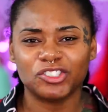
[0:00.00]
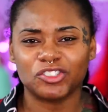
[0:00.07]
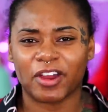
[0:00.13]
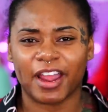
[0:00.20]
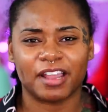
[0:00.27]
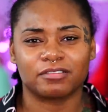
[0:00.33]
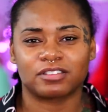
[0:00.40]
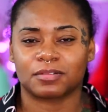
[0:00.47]

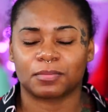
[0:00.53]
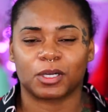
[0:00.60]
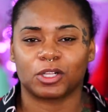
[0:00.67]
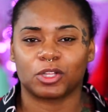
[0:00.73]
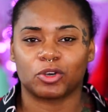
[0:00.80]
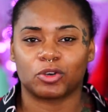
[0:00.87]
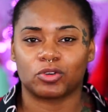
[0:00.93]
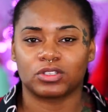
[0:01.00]
try on some
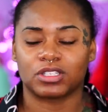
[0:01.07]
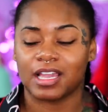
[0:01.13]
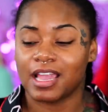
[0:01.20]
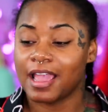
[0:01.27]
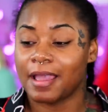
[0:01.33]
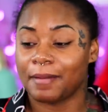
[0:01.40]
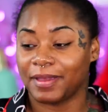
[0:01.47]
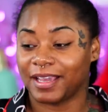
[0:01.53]
clothes,
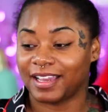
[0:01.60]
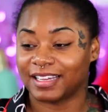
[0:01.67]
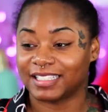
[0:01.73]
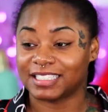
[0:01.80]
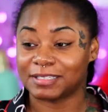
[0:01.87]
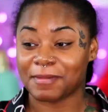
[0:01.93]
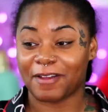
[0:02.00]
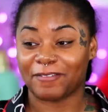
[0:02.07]

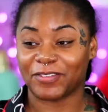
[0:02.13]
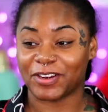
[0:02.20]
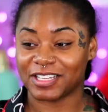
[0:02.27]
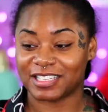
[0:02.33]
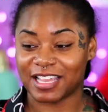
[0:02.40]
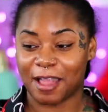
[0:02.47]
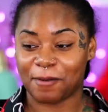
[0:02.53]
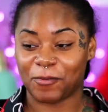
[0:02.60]
because this is my
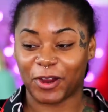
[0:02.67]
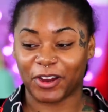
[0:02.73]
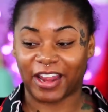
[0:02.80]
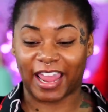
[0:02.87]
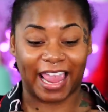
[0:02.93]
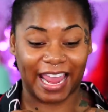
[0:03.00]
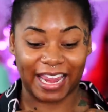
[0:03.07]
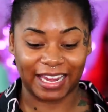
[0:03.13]
first time
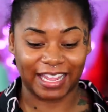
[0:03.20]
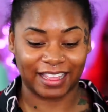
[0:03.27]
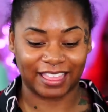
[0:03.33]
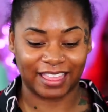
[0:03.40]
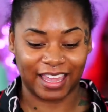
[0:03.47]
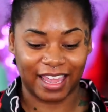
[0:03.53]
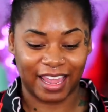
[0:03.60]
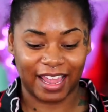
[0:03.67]
wearing
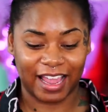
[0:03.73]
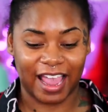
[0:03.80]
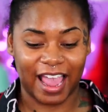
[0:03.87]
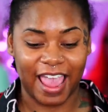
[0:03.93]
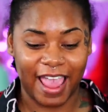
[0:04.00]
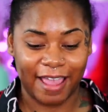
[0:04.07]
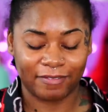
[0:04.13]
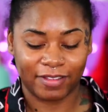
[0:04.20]
anything.
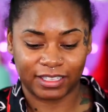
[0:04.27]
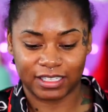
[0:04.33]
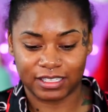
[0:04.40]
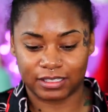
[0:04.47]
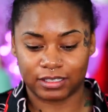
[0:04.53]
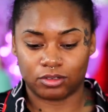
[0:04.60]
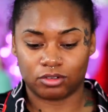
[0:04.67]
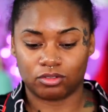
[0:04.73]
I have like
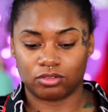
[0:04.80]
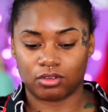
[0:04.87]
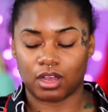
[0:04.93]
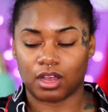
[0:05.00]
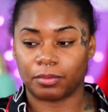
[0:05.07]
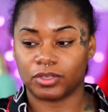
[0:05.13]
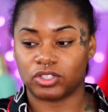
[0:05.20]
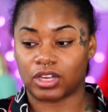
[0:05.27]
this little
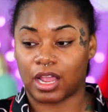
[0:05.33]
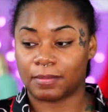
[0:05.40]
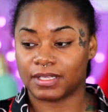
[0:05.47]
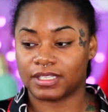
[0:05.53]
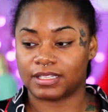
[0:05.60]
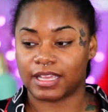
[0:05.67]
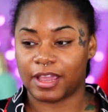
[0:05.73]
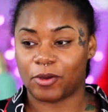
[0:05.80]

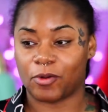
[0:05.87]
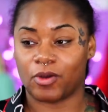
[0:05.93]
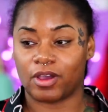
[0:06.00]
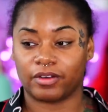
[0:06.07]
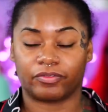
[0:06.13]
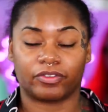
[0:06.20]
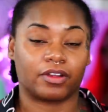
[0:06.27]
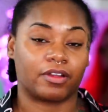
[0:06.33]
pajama set
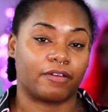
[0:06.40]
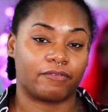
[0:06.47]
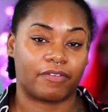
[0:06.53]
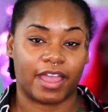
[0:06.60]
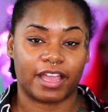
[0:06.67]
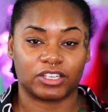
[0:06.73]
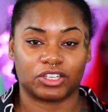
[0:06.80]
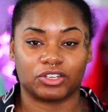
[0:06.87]
on from
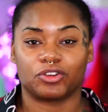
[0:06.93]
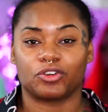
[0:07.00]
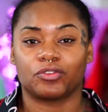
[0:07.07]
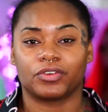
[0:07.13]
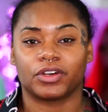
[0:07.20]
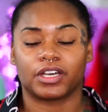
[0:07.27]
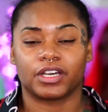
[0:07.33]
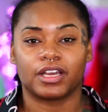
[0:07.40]
Fashion
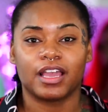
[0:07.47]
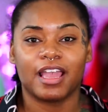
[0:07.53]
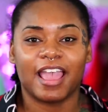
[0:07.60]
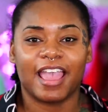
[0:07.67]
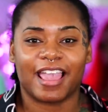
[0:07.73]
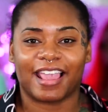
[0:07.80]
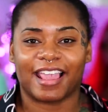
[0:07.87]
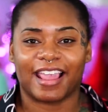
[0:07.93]
Nova,
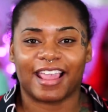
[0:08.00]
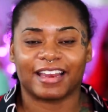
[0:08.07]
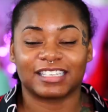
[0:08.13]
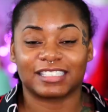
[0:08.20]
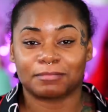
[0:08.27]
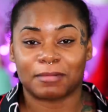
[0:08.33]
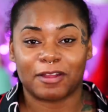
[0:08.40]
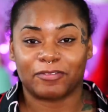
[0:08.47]

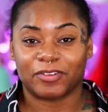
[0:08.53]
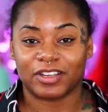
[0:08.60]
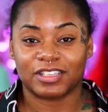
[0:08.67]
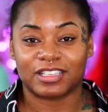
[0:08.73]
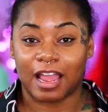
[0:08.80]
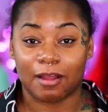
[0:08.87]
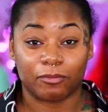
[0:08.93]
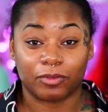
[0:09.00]
and this is my
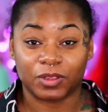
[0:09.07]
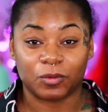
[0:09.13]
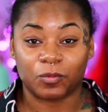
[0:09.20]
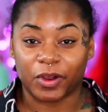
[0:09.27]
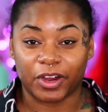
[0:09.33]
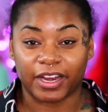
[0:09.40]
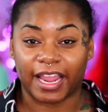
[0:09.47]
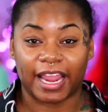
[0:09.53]
first time really
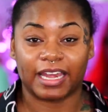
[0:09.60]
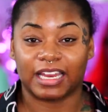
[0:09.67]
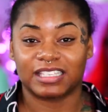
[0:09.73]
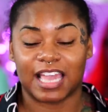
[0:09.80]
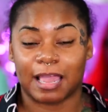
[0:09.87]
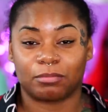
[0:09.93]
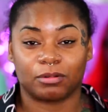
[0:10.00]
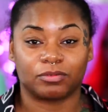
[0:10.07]
wearing
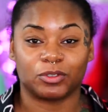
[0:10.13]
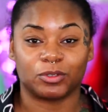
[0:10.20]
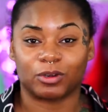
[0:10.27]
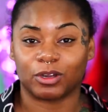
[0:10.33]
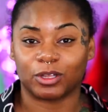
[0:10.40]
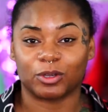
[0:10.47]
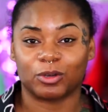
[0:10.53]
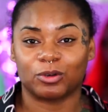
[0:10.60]
any type of
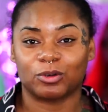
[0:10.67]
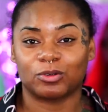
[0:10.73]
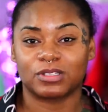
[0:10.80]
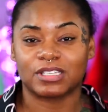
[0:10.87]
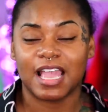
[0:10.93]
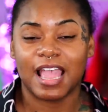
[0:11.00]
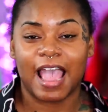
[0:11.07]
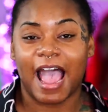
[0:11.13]
new
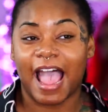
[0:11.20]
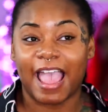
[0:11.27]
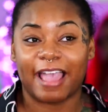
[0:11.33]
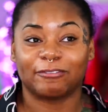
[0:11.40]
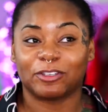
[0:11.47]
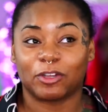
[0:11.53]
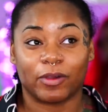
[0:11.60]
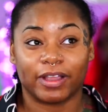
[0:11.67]
clothes. I
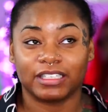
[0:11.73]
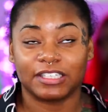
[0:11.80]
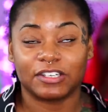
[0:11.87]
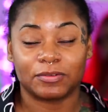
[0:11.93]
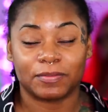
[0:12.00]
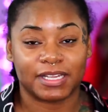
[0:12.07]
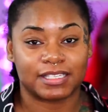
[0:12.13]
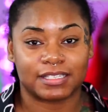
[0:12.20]
have no
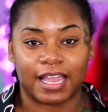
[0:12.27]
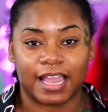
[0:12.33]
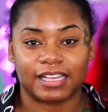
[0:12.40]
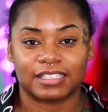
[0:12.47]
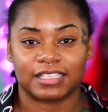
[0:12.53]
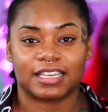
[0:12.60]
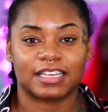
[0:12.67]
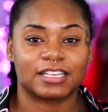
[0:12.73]
idea what my
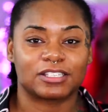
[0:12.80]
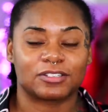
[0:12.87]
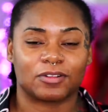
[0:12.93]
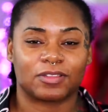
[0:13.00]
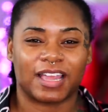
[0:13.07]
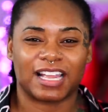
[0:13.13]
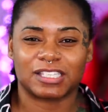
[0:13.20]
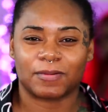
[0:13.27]
size is,
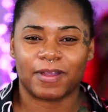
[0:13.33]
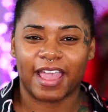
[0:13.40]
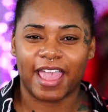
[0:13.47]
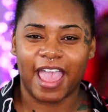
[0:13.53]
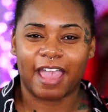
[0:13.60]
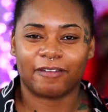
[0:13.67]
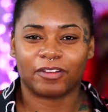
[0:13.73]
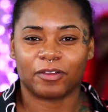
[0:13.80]
so that's why
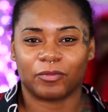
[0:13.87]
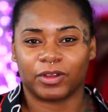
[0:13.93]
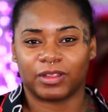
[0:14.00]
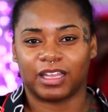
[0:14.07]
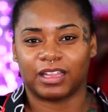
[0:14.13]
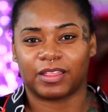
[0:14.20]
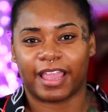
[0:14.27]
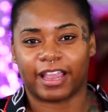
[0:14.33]
I haven't
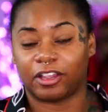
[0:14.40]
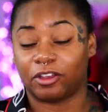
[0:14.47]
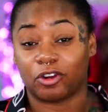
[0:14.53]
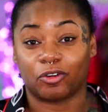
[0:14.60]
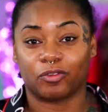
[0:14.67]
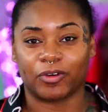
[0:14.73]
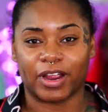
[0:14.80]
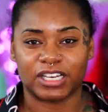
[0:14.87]
really like, you
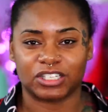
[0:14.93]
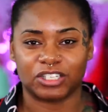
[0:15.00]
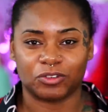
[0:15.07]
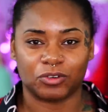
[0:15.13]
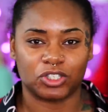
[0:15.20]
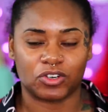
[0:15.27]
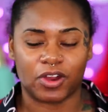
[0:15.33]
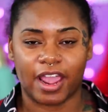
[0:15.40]
know, rushed to
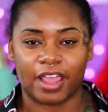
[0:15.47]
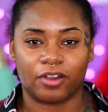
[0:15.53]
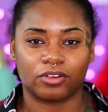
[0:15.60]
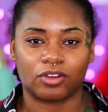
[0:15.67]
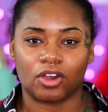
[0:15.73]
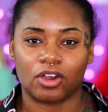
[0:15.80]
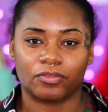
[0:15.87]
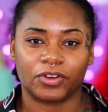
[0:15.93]
do a try
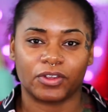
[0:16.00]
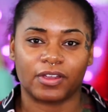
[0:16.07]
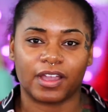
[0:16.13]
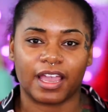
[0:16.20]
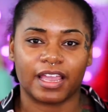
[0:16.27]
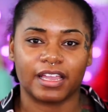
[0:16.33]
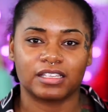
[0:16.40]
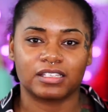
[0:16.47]
on haul for you
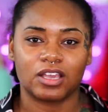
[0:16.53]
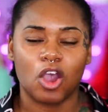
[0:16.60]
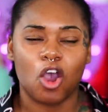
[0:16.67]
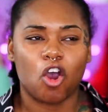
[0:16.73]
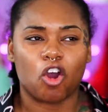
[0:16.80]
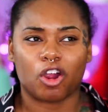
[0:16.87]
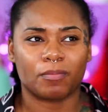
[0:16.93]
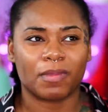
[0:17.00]
guys.
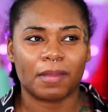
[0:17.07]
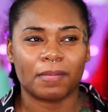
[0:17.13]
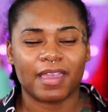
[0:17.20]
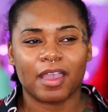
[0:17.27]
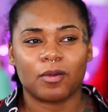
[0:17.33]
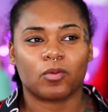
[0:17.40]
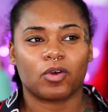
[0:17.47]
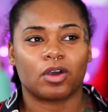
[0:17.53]
Or
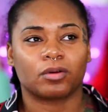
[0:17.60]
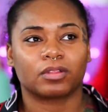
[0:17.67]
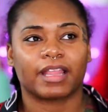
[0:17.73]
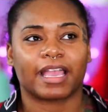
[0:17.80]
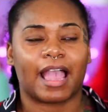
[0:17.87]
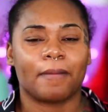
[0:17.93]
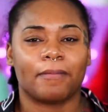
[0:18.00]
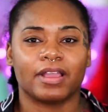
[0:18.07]
maybe I will.
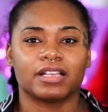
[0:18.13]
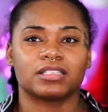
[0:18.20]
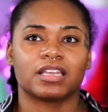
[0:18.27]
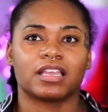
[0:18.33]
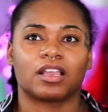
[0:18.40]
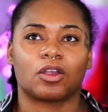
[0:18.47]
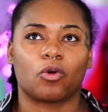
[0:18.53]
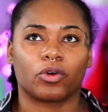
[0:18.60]
Like, I
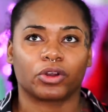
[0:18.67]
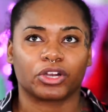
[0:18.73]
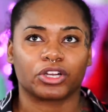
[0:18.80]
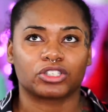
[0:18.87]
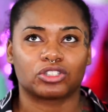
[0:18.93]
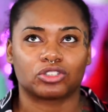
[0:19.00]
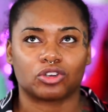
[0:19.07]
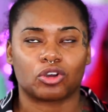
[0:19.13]
basically
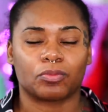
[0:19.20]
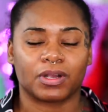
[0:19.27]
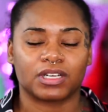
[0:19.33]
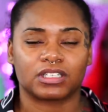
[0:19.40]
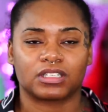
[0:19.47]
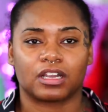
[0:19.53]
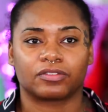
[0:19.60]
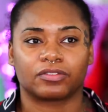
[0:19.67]
ordered so
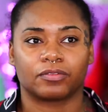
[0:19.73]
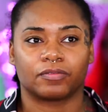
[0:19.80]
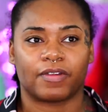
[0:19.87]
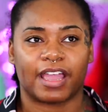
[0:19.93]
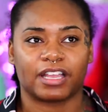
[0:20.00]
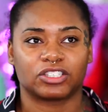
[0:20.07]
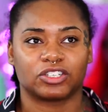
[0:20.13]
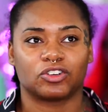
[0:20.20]
much stuff from
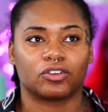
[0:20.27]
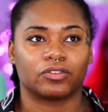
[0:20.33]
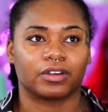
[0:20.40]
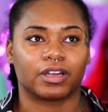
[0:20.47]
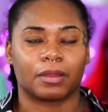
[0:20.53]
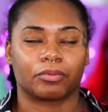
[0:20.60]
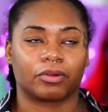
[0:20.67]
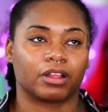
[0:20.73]
Fashion
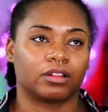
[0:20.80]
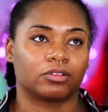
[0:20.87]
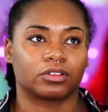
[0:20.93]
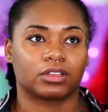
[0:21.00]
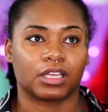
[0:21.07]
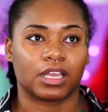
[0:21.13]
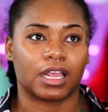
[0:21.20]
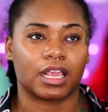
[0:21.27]
Nova and Pretty
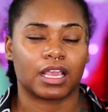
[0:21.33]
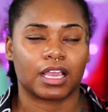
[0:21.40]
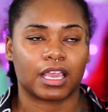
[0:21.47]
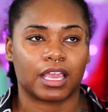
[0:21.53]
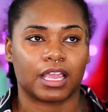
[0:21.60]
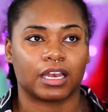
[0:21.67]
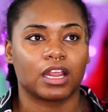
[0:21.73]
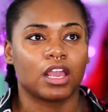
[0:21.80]
Little
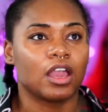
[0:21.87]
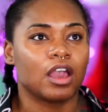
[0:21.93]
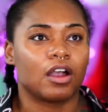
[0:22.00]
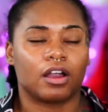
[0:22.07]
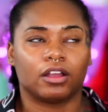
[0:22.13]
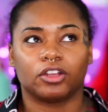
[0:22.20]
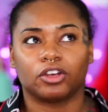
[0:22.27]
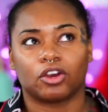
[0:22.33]
Thing and,
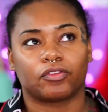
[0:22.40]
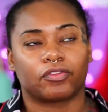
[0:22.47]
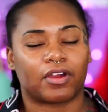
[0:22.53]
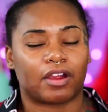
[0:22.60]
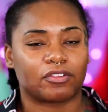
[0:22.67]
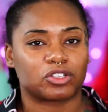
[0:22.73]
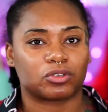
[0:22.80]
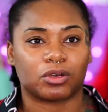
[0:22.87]
you know,
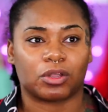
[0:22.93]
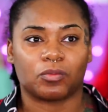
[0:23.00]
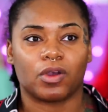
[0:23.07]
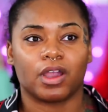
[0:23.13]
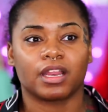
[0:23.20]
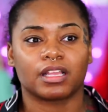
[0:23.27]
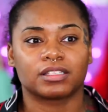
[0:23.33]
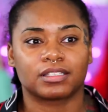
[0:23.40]
Forever
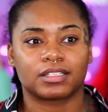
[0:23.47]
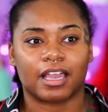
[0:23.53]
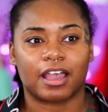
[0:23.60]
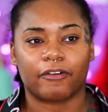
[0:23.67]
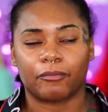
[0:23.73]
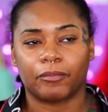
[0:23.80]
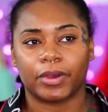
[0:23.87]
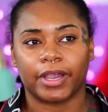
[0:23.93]
21 and
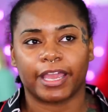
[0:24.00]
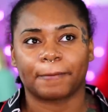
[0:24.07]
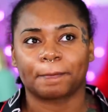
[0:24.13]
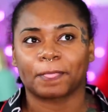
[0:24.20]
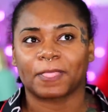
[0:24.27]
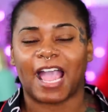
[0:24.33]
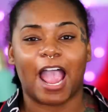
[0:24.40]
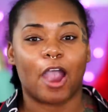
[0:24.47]
stuff, but
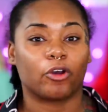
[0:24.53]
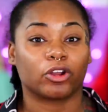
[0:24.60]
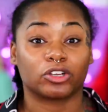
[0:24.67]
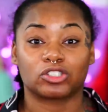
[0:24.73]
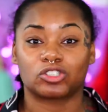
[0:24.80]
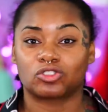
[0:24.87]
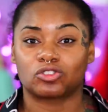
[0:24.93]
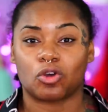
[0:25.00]
I
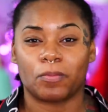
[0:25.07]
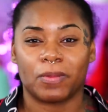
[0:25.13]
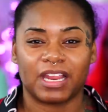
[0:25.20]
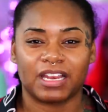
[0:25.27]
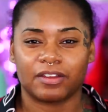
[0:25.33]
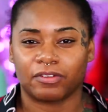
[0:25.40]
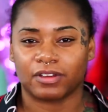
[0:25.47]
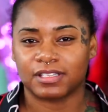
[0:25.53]
ordered so
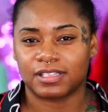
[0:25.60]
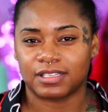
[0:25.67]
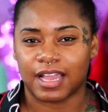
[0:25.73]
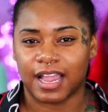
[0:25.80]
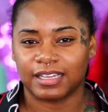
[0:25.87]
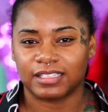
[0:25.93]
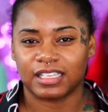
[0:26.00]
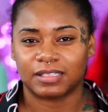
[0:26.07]
many different
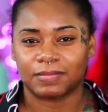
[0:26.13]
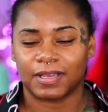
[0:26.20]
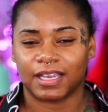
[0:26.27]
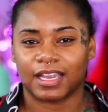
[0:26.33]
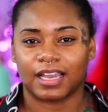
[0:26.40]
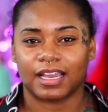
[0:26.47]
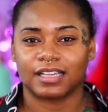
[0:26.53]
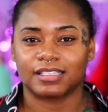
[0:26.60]
sizes
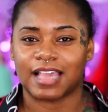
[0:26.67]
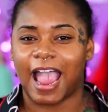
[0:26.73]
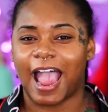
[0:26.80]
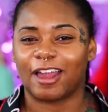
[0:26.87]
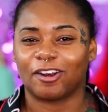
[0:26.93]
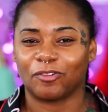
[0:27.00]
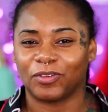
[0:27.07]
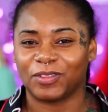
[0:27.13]
because
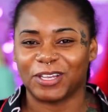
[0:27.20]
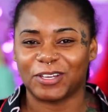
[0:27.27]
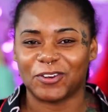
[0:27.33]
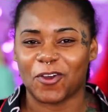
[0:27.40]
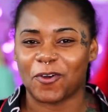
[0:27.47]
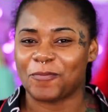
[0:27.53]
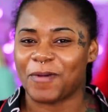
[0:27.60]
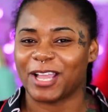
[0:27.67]
I don't really
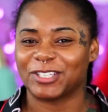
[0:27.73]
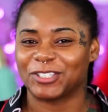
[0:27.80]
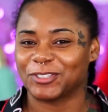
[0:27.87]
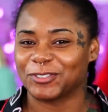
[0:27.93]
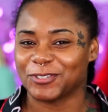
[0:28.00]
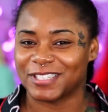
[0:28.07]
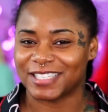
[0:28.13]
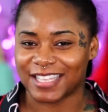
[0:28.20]
know my
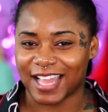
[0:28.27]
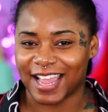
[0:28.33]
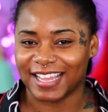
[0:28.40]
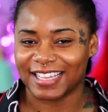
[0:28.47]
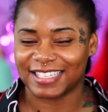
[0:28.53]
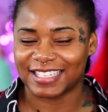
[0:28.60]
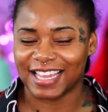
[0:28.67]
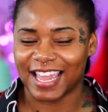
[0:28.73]
true
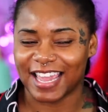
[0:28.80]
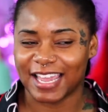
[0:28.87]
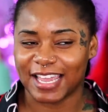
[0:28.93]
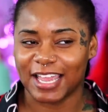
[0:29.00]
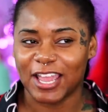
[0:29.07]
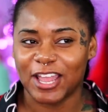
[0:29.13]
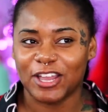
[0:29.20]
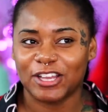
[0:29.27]
size
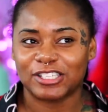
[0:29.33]
yet.